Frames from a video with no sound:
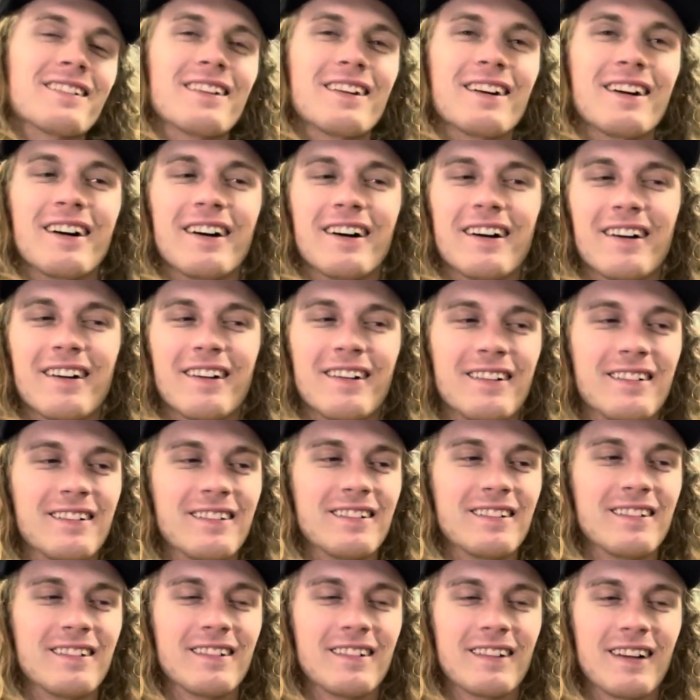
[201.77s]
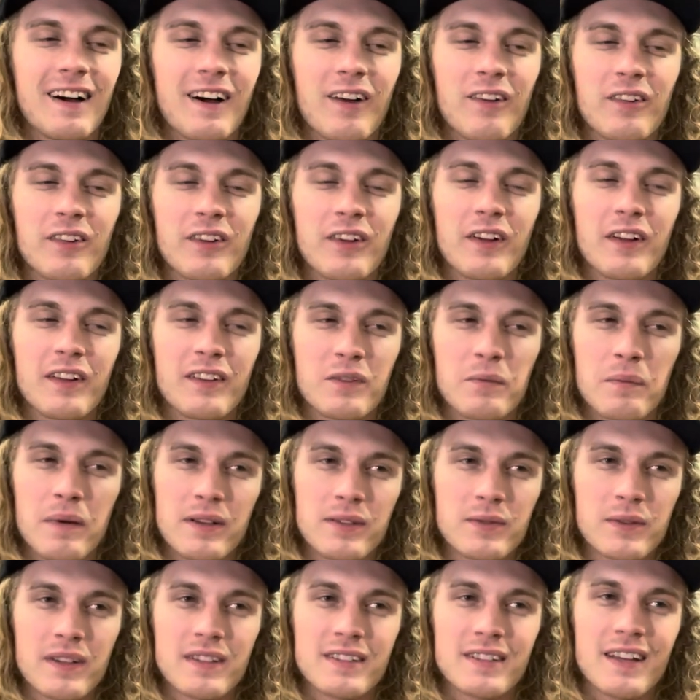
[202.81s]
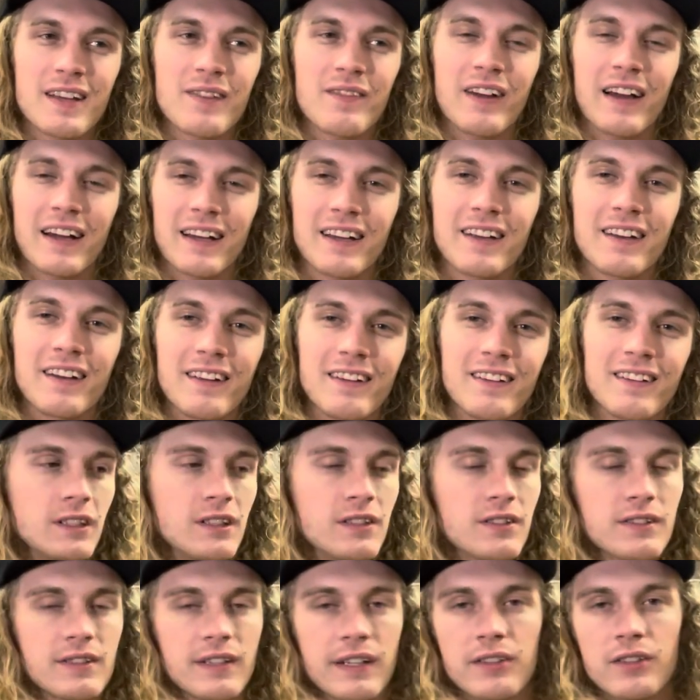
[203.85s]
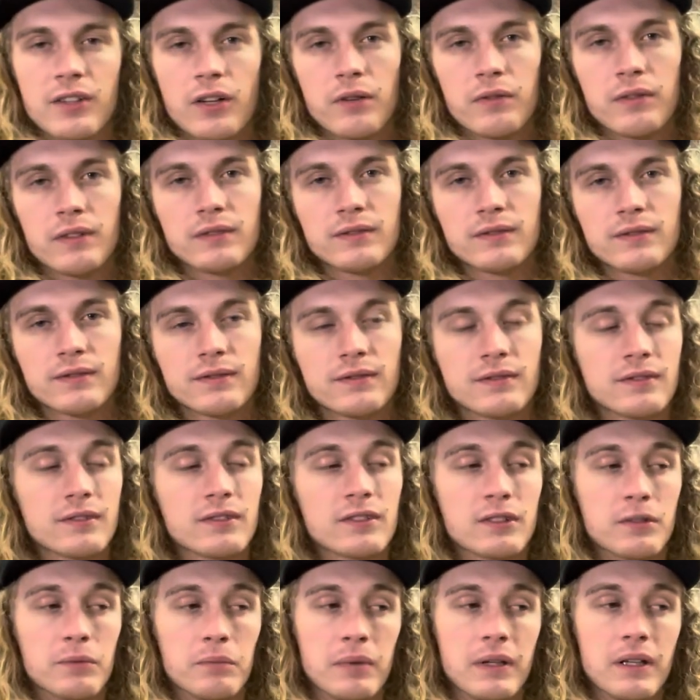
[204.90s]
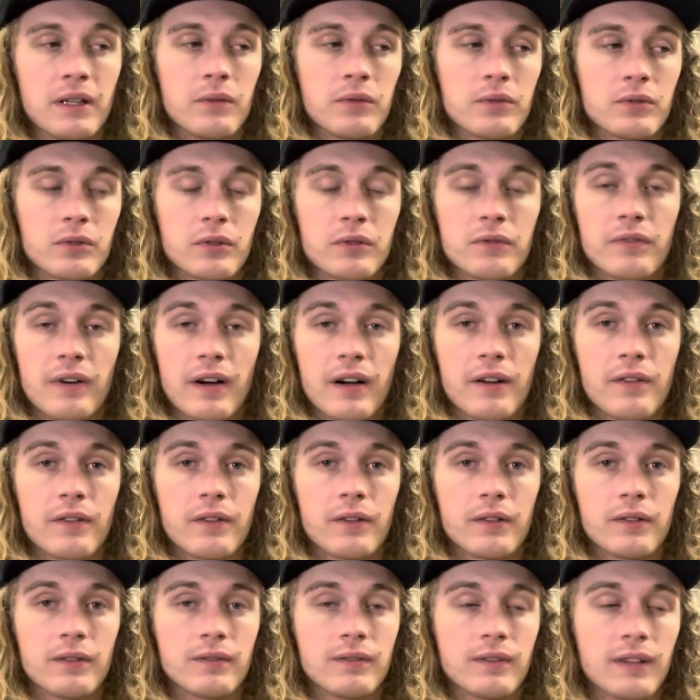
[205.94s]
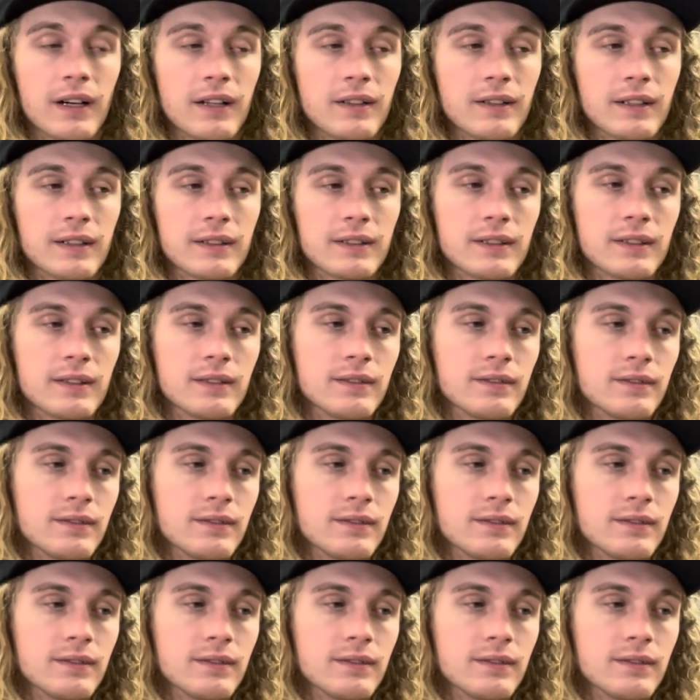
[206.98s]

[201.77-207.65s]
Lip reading: I don't know the best way to say it, but I get it. Zaytoven, the beat was really fire though. I liked it.